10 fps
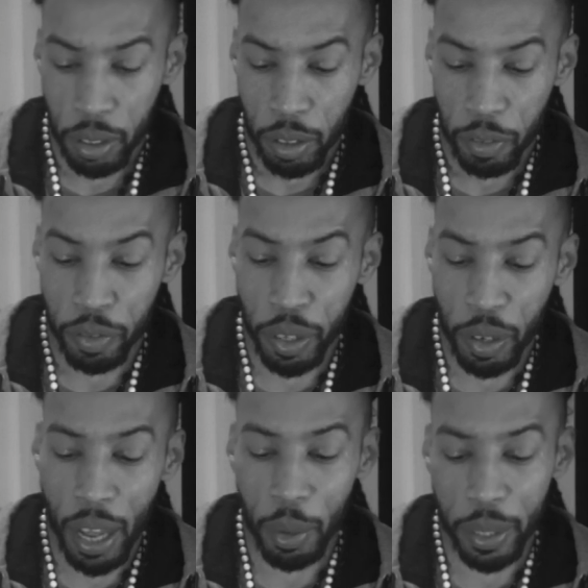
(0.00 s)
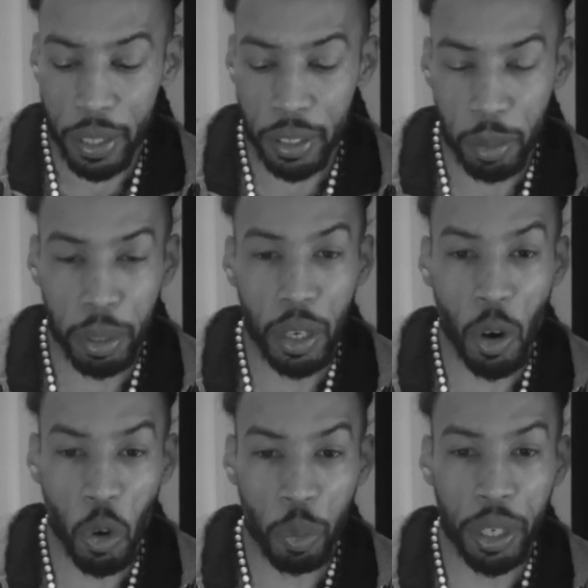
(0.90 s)
feel how it is to be
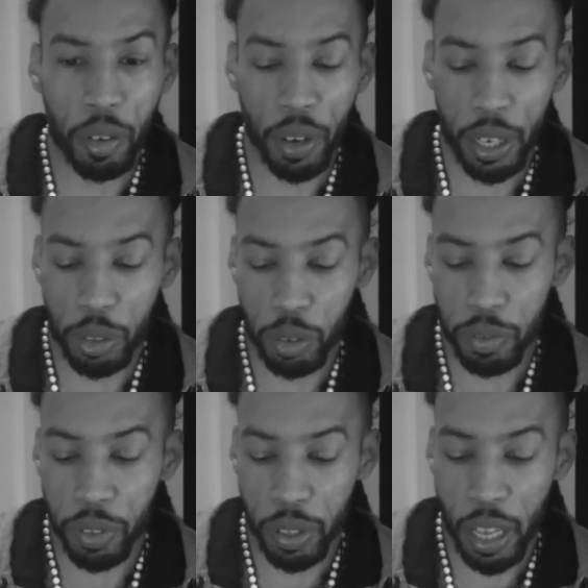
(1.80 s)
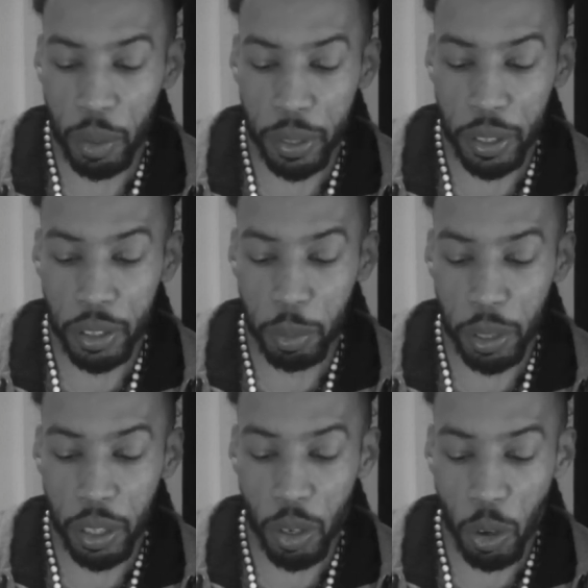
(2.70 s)
homey around you, feel how it is to be
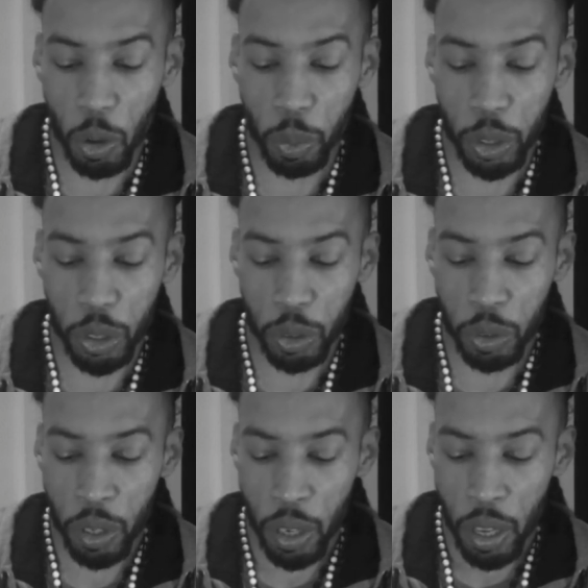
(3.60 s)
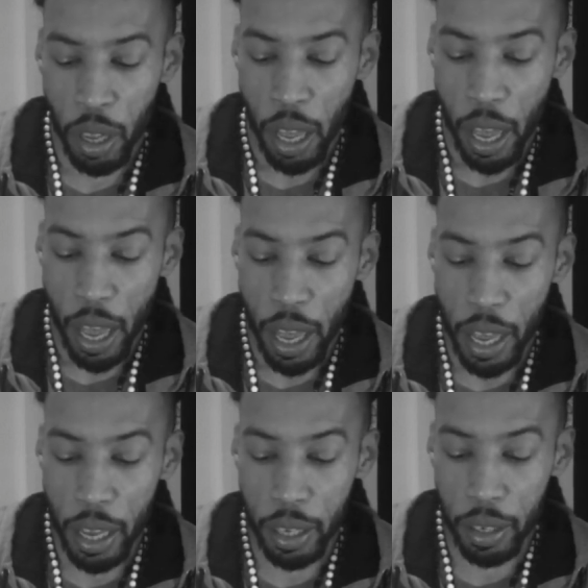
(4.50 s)
in home with you,
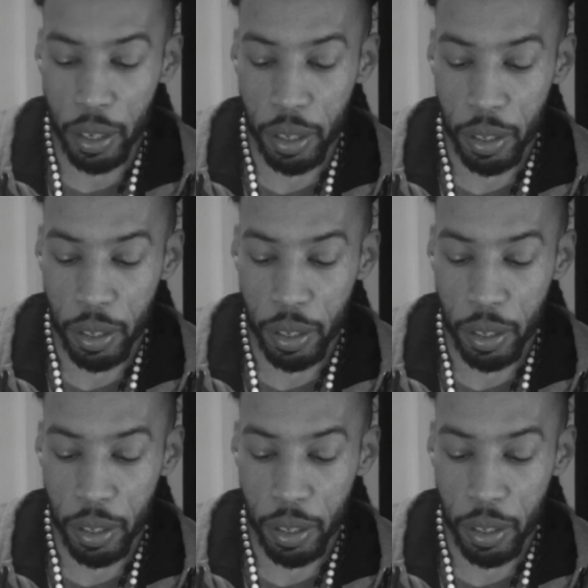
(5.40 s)
and